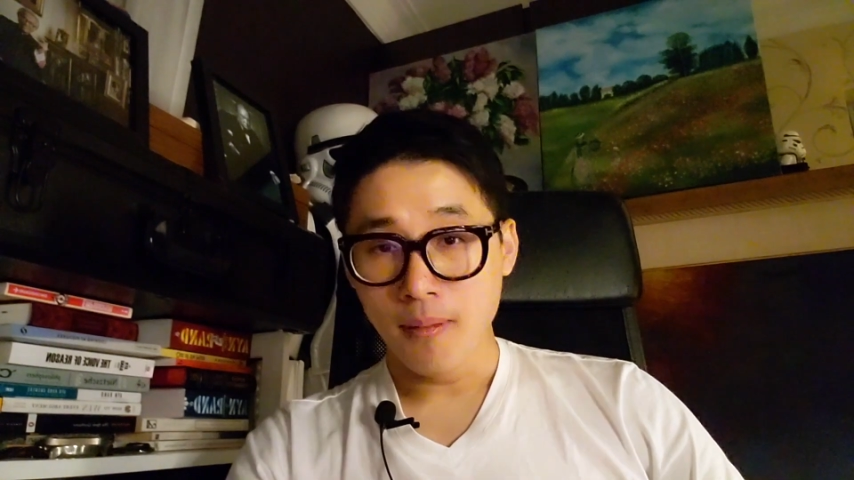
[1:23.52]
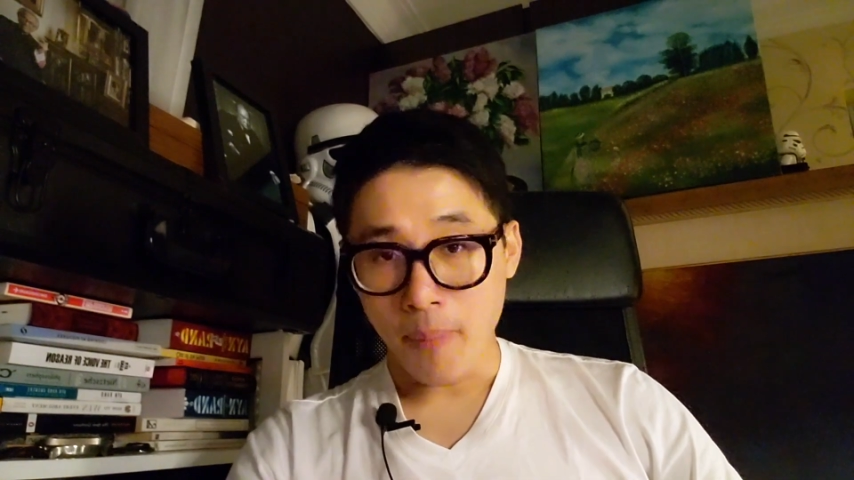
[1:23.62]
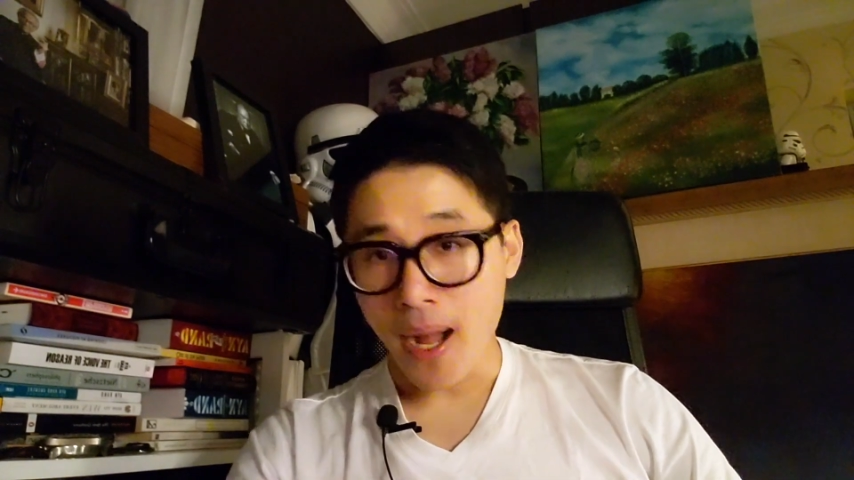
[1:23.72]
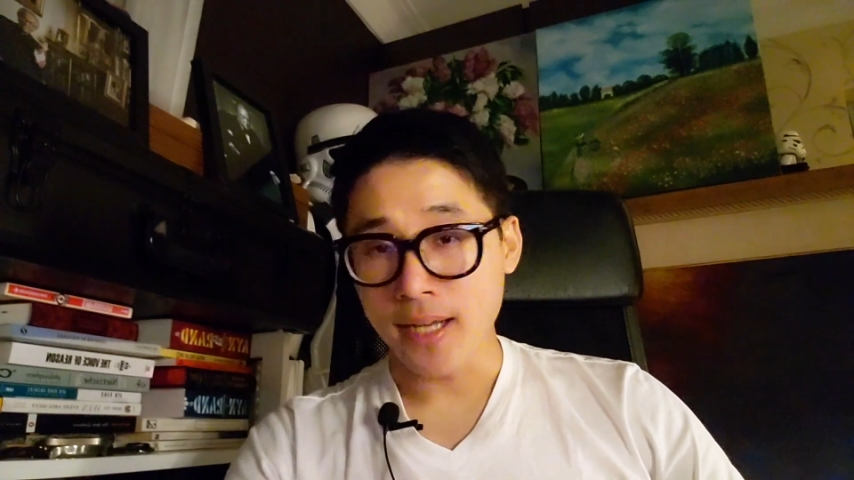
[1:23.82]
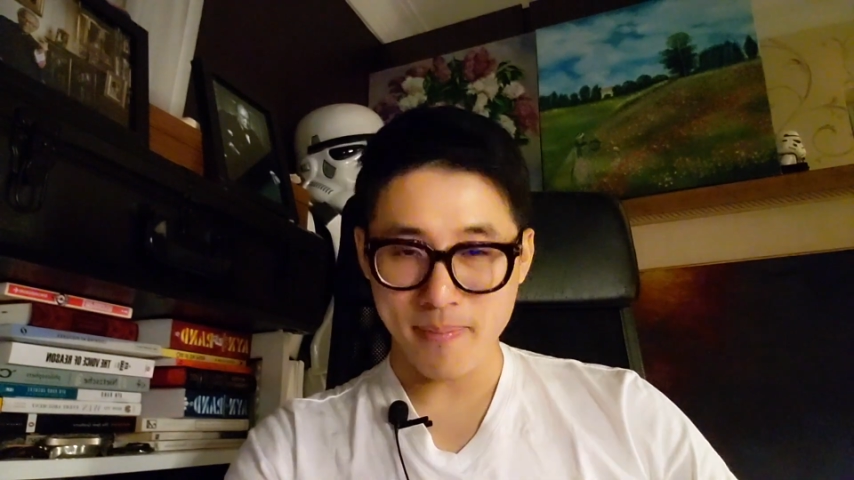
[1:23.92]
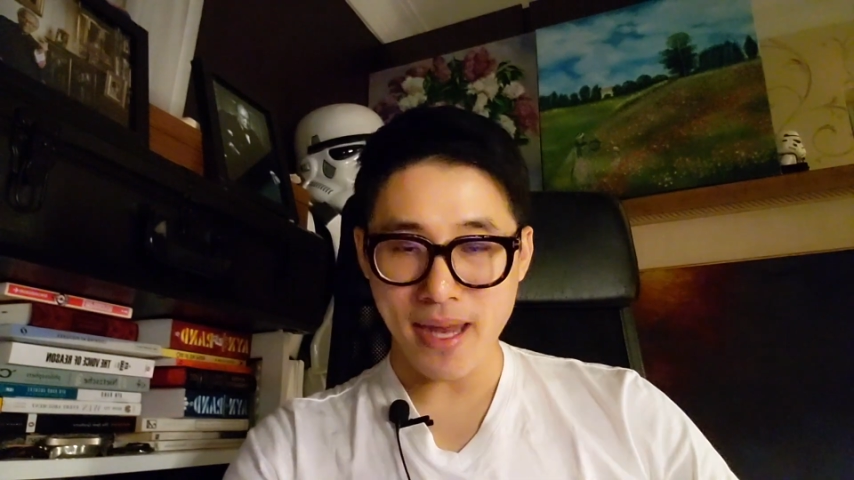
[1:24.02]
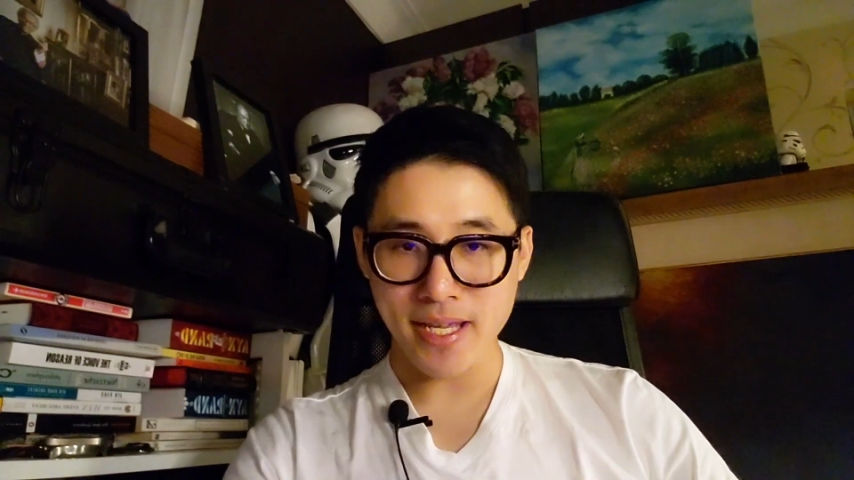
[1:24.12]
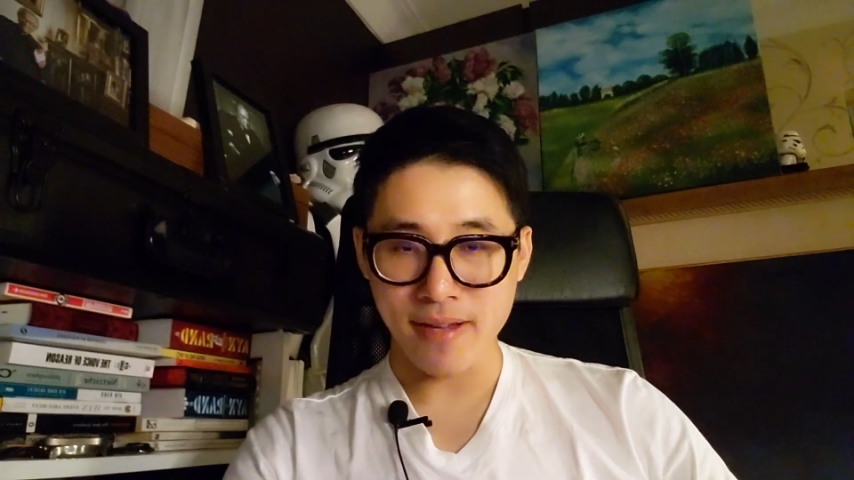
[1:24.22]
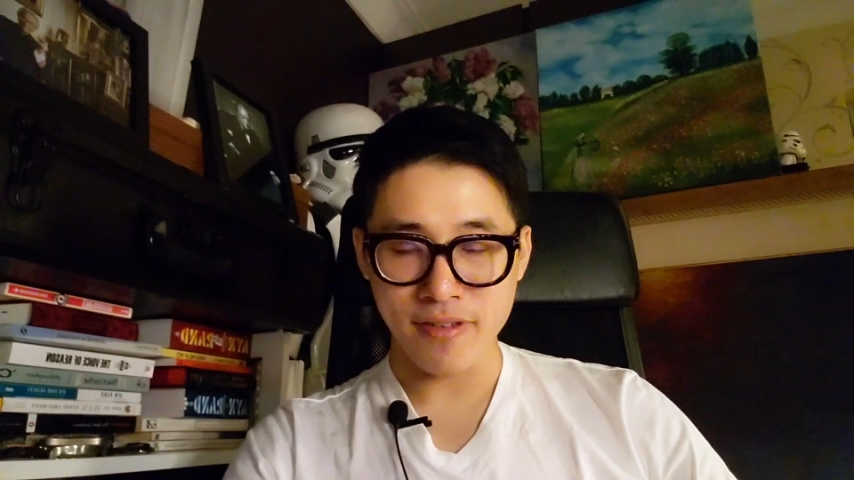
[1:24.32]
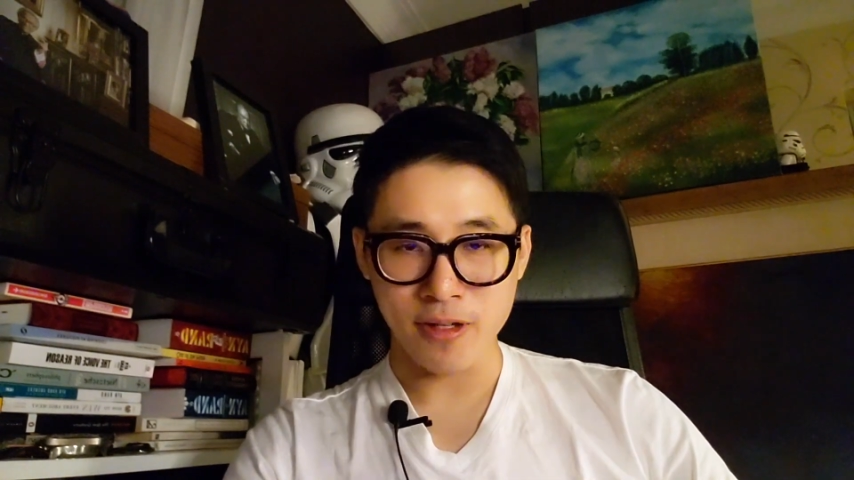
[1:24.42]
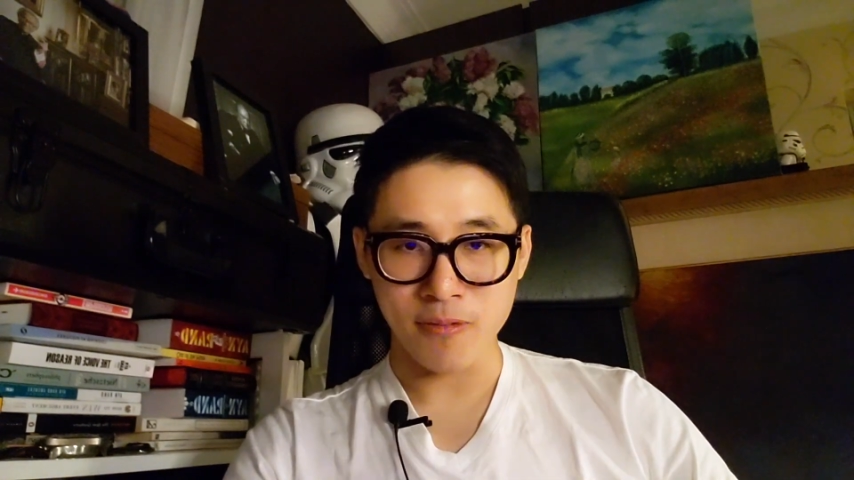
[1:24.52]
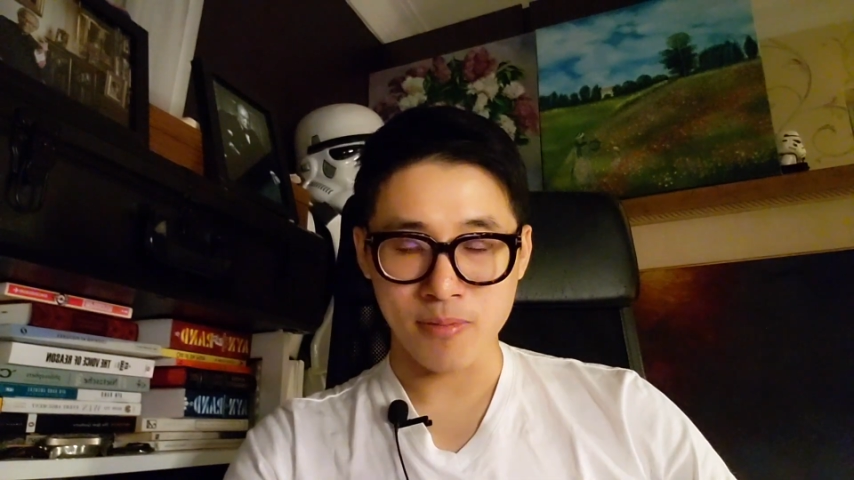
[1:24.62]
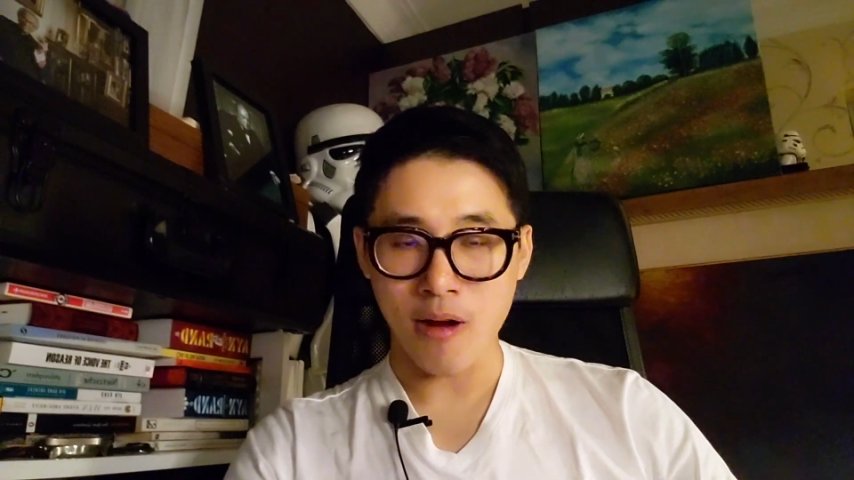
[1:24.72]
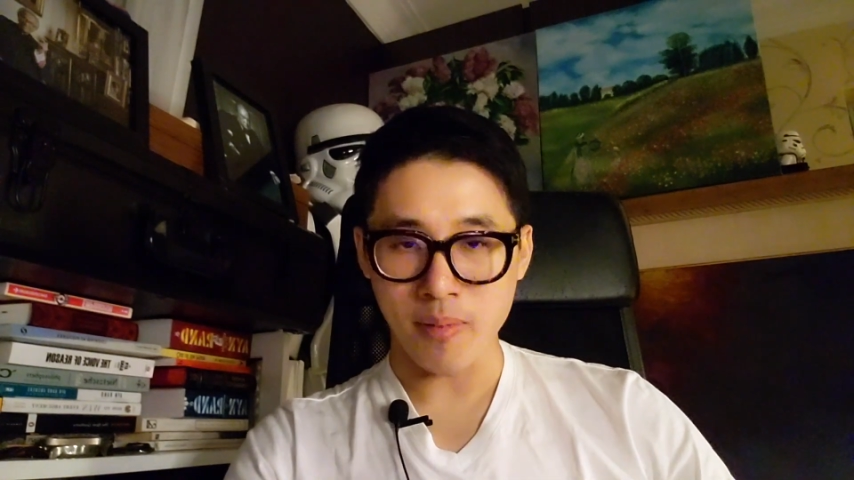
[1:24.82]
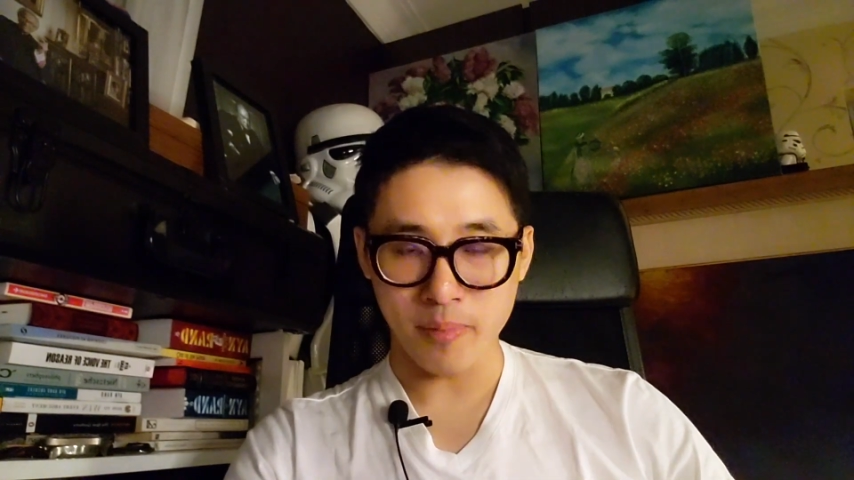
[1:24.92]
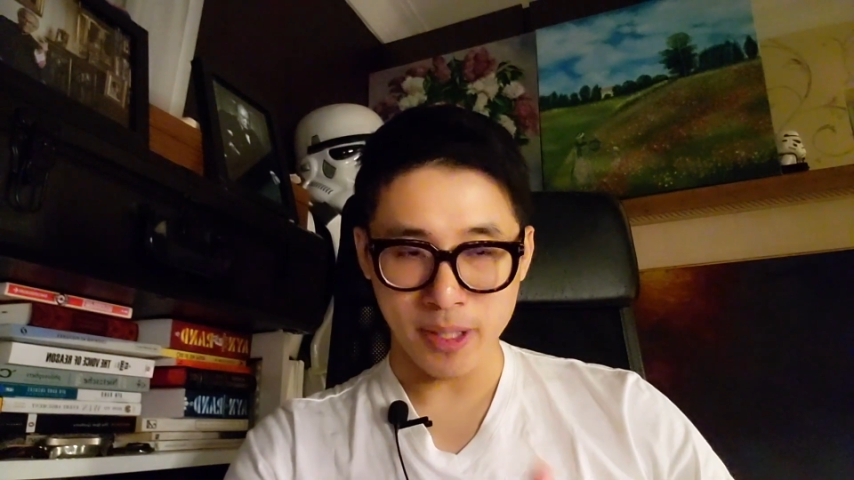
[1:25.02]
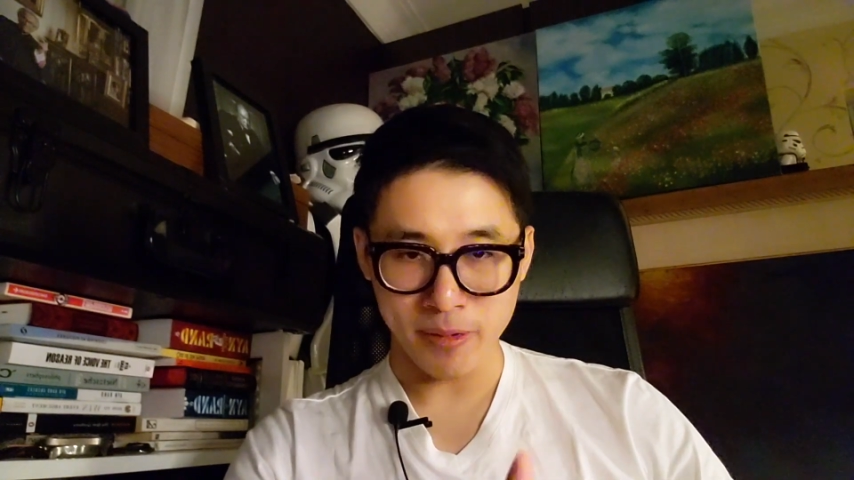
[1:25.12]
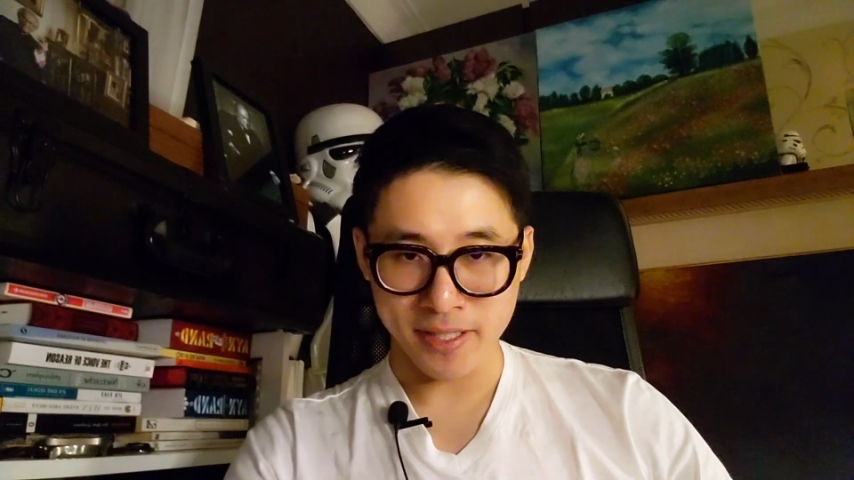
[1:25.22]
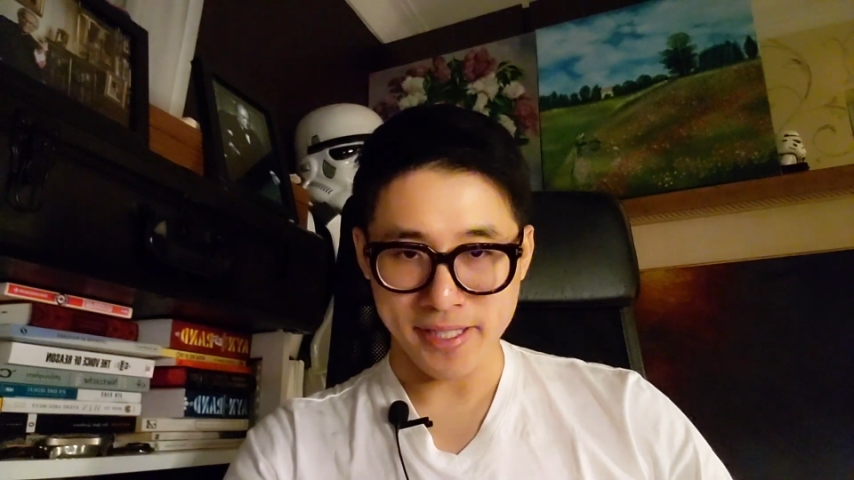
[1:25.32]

But many of you probably would